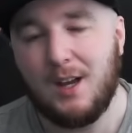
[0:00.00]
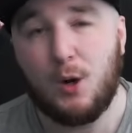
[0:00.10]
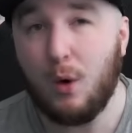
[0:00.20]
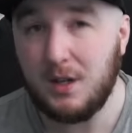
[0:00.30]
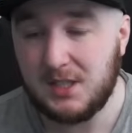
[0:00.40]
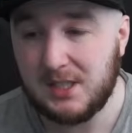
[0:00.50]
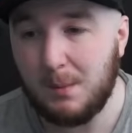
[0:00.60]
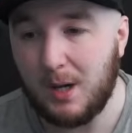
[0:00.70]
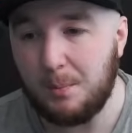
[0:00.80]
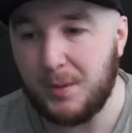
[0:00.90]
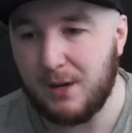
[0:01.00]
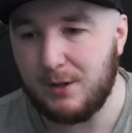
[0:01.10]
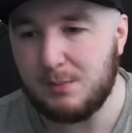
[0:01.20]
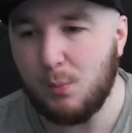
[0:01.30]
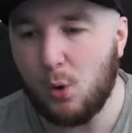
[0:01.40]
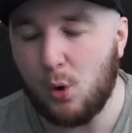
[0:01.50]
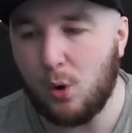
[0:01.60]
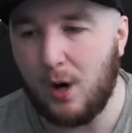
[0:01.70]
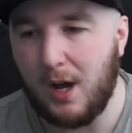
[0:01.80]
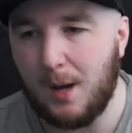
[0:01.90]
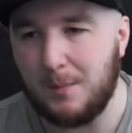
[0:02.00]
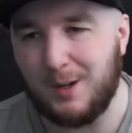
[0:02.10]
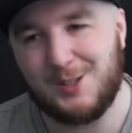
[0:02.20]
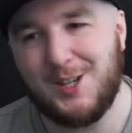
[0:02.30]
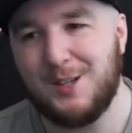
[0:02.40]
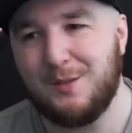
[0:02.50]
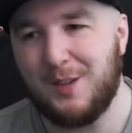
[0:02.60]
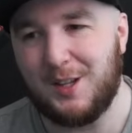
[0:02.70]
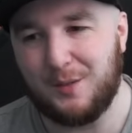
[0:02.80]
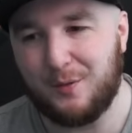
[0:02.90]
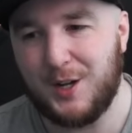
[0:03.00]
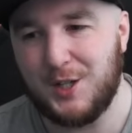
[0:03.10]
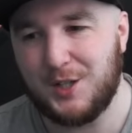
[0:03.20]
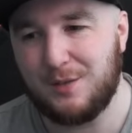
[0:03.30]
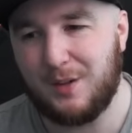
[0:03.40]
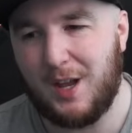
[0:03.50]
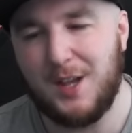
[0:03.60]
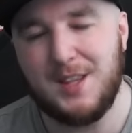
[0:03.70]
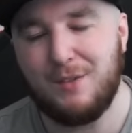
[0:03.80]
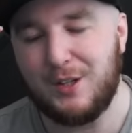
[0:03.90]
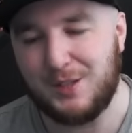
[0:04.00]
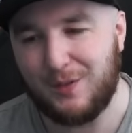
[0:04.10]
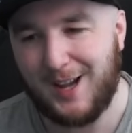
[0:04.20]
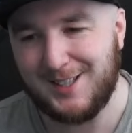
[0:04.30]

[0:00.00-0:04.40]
Quite similar, but there is more... it looks kind of like the French Netherlands flag,